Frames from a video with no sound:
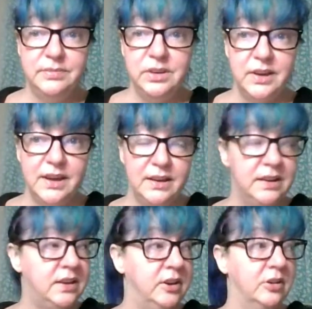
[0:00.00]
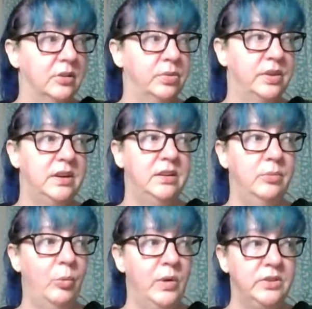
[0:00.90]
You can't hear the
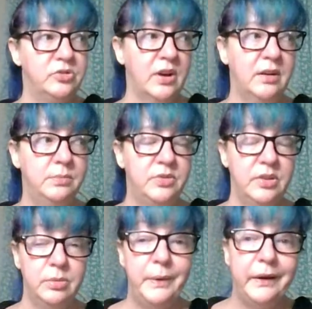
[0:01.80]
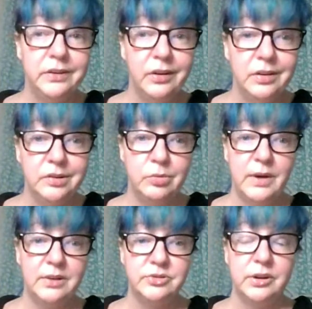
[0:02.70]
wind chimes in the backyard
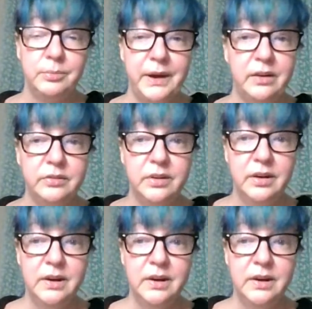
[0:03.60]
crashing about